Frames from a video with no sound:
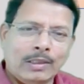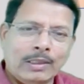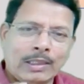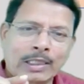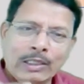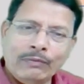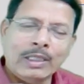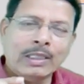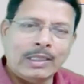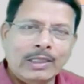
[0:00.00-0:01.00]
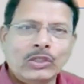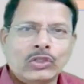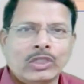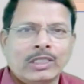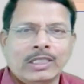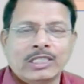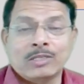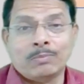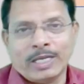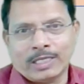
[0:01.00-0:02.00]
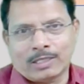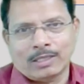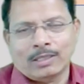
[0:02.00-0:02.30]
the given condition is met.